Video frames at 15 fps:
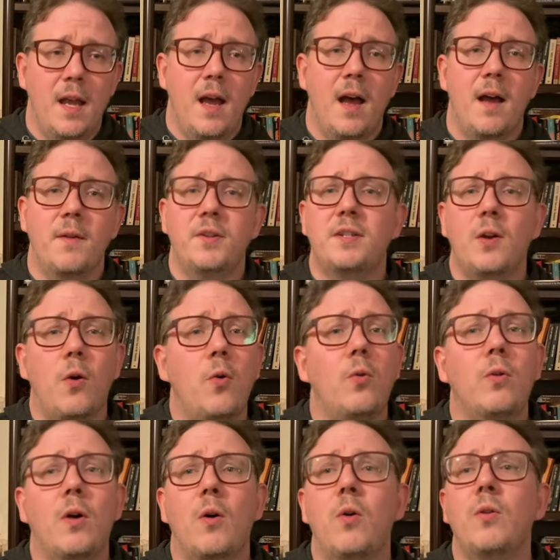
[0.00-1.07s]
Uh, just a
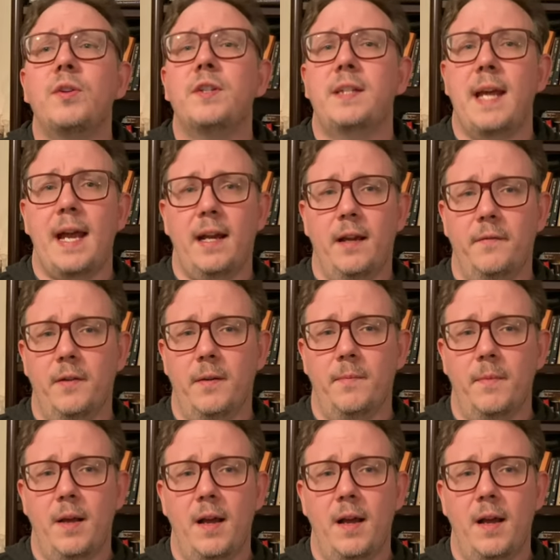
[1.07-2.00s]
whole whole stack of them,